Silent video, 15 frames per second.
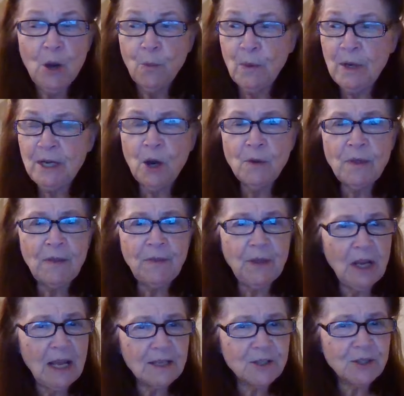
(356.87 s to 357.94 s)
We know that the
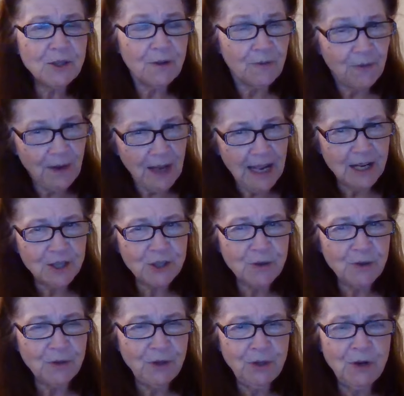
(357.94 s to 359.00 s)
lust of the flesh,
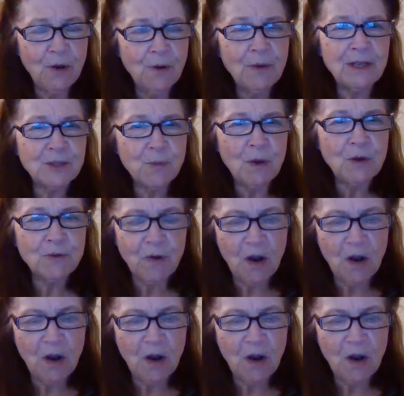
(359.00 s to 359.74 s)
you know, is what